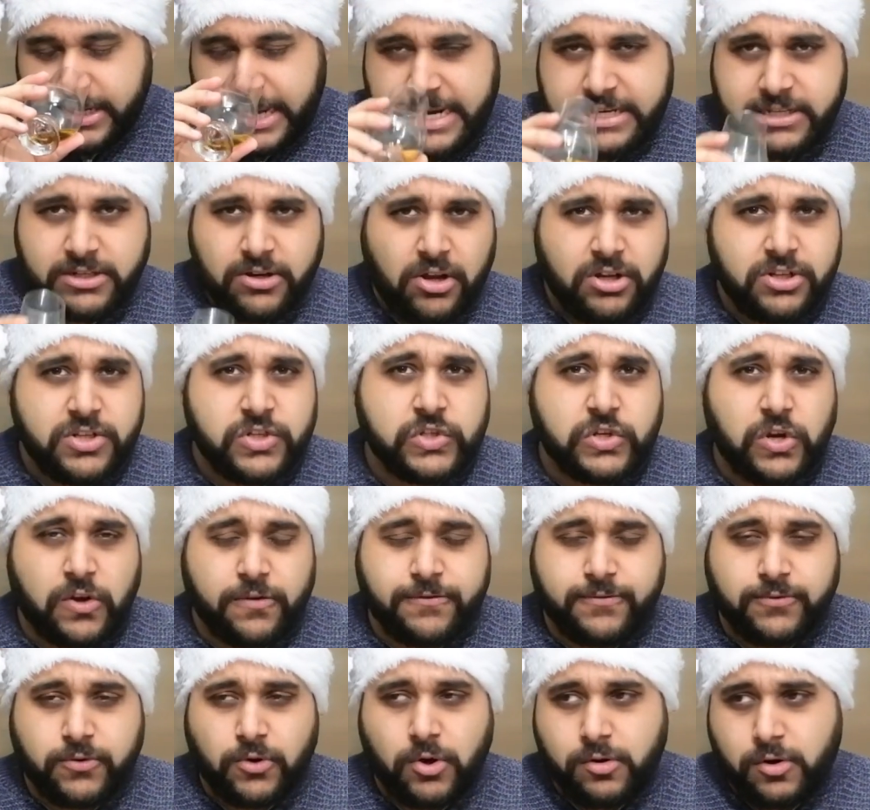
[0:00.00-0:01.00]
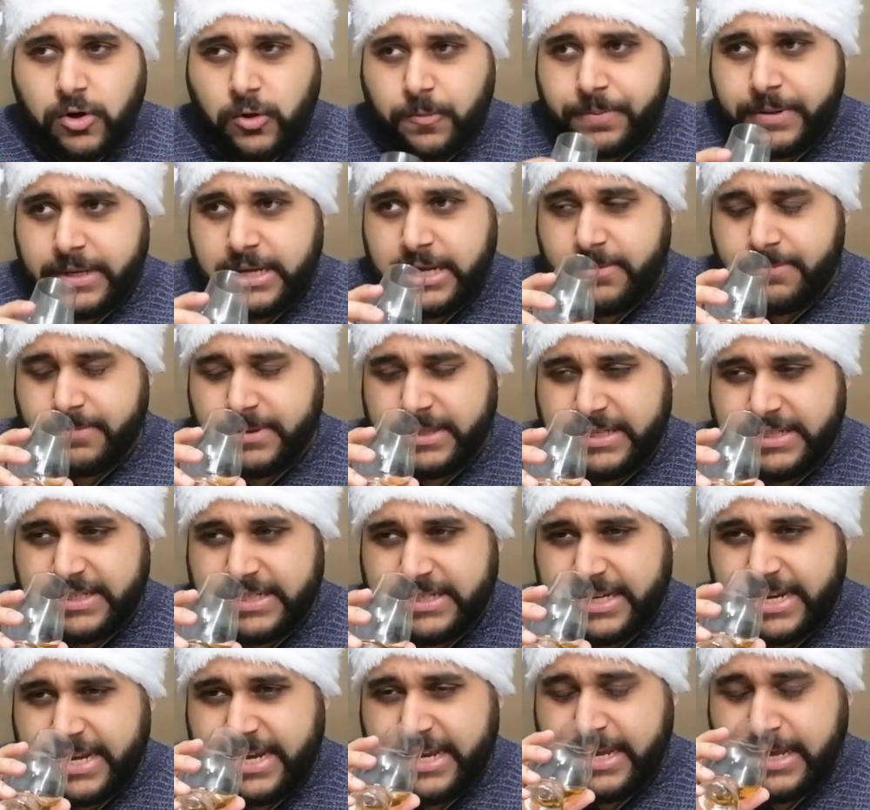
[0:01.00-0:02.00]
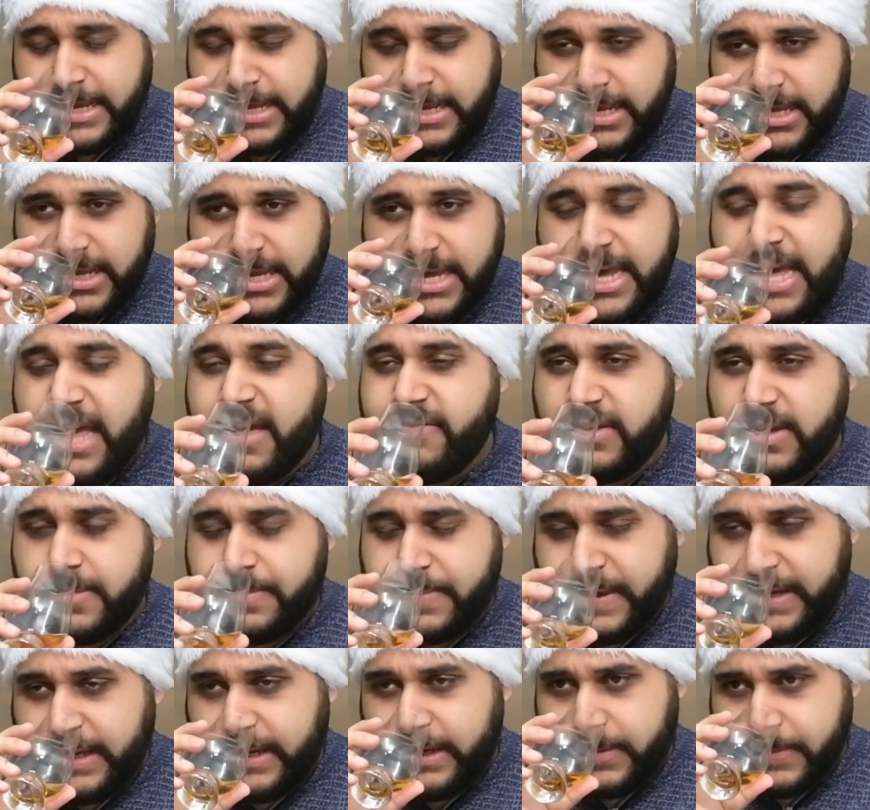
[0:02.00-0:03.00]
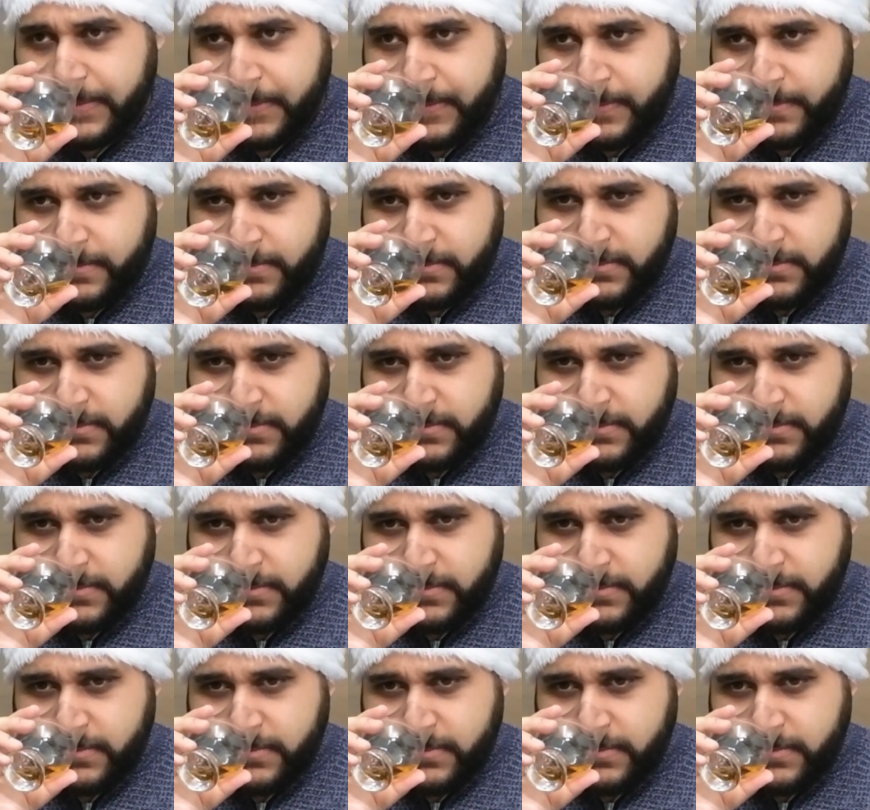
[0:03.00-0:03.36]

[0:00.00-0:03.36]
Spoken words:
It's not a soft floral peat, but this is a heavy peat.